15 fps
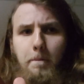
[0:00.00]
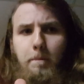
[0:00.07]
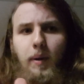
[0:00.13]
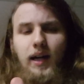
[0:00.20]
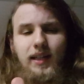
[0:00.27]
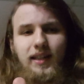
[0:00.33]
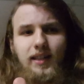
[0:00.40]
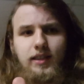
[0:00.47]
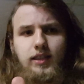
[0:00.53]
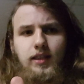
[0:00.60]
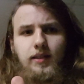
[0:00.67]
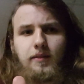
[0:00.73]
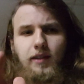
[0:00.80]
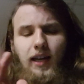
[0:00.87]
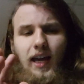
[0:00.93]

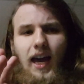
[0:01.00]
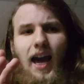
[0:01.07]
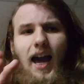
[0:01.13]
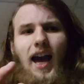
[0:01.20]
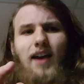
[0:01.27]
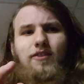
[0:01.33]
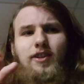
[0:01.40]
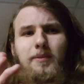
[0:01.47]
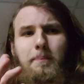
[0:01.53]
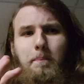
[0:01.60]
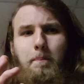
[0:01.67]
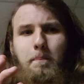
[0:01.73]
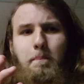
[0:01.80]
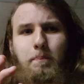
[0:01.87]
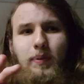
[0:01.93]
but have it
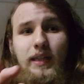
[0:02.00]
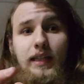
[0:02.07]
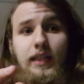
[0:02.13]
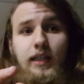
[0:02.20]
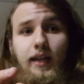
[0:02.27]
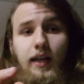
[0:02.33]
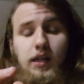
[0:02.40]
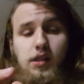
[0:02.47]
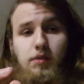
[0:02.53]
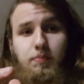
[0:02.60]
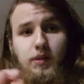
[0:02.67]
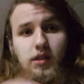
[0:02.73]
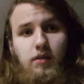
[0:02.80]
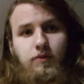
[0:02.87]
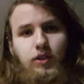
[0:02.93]
be a
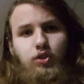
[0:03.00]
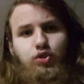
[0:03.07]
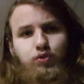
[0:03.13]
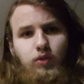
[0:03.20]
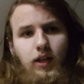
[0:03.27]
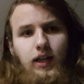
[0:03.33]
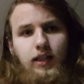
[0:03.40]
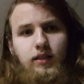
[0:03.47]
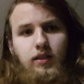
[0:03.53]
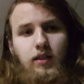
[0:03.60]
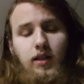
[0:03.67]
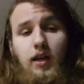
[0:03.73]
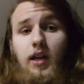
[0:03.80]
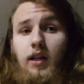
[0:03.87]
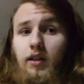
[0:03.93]
specific trait.
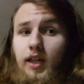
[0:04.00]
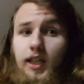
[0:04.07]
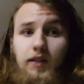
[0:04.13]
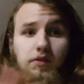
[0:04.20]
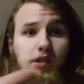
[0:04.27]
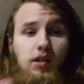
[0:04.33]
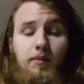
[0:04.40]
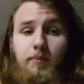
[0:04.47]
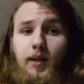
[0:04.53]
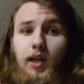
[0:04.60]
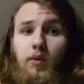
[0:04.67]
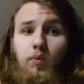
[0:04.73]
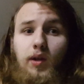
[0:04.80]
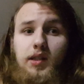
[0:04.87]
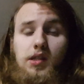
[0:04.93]
Like if
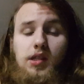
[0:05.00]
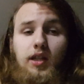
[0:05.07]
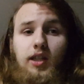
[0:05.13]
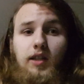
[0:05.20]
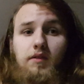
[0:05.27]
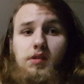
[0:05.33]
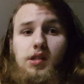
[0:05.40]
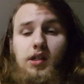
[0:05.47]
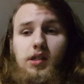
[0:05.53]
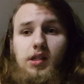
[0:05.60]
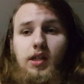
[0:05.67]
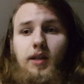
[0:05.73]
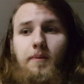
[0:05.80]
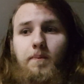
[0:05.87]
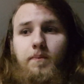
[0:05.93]
somebody wants negative
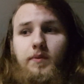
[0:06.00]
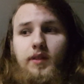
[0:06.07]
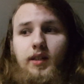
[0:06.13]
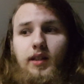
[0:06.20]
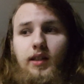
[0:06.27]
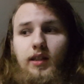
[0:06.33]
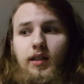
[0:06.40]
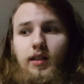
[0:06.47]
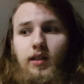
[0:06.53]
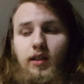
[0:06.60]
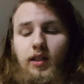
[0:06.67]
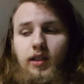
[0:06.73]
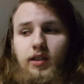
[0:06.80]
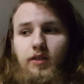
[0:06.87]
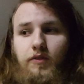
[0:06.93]
60
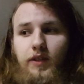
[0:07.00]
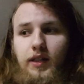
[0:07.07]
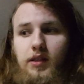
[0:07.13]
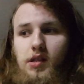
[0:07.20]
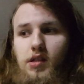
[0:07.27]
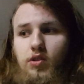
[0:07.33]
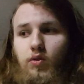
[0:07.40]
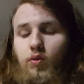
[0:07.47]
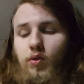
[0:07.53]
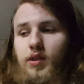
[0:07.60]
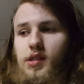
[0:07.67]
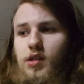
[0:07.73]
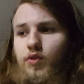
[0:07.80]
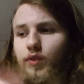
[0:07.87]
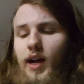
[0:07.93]
defense
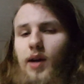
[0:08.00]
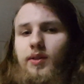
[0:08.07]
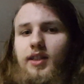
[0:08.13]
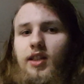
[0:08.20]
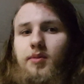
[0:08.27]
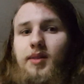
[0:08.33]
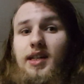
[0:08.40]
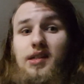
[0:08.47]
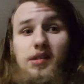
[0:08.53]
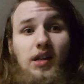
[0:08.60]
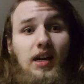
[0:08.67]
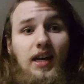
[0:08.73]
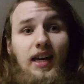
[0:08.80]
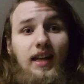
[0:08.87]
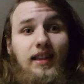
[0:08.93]
towards ground enemies,
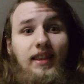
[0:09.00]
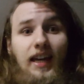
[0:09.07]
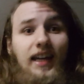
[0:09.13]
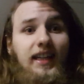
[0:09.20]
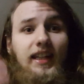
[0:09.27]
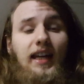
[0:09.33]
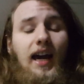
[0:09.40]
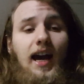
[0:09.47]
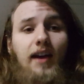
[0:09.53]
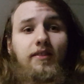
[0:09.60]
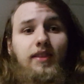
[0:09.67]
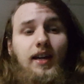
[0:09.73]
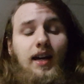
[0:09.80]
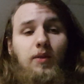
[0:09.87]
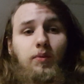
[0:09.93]
they can have
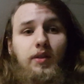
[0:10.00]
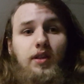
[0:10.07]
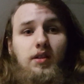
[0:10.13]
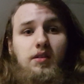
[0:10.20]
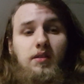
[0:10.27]
that with